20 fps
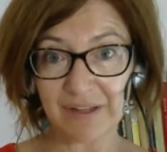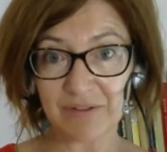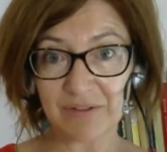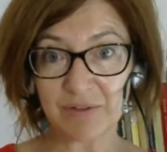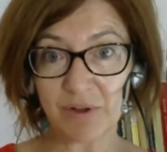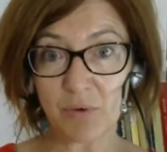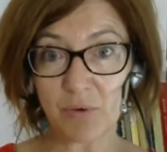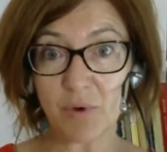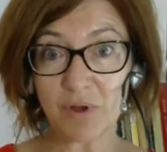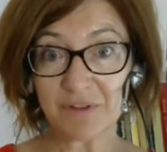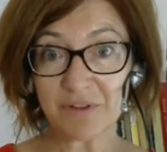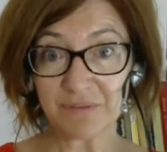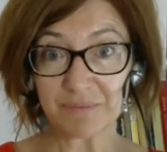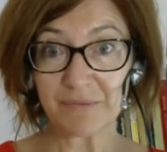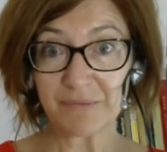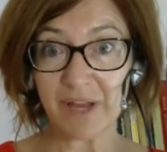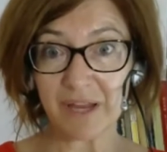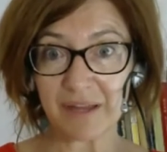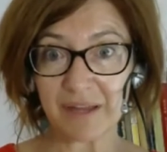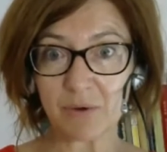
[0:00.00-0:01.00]
So it was
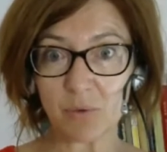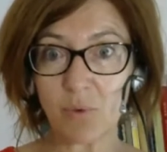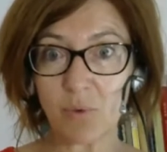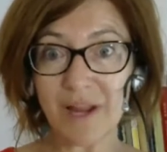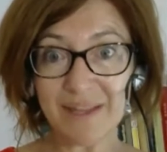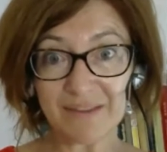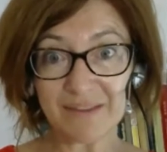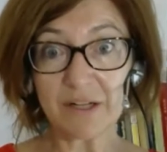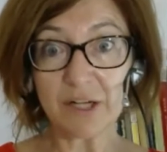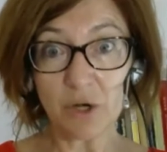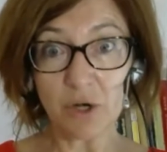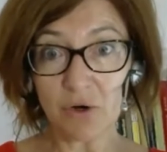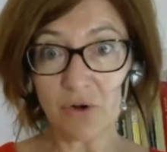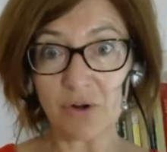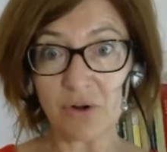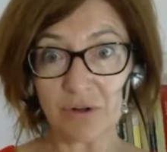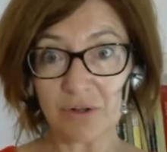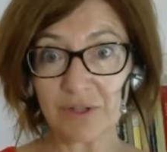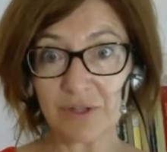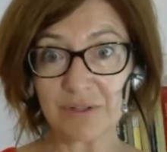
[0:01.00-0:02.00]
quite
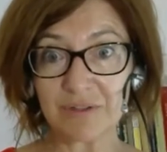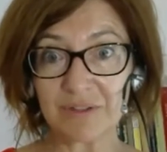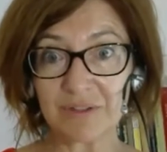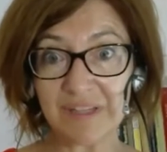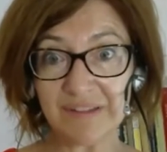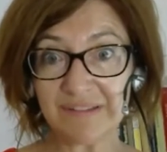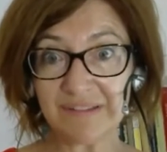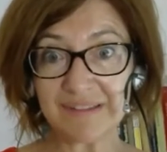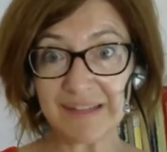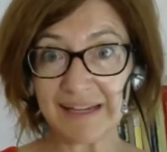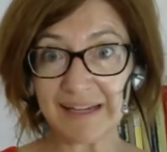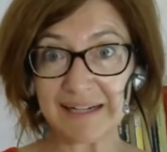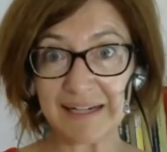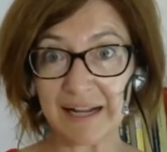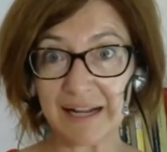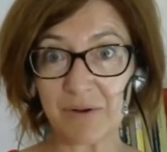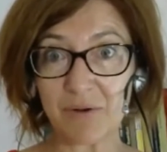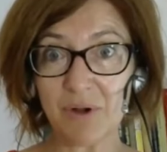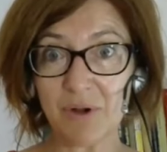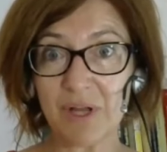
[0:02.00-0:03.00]
low, this
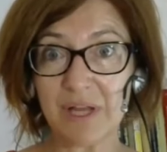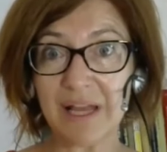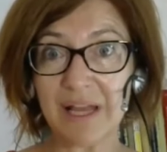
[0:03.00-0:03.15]
turnout.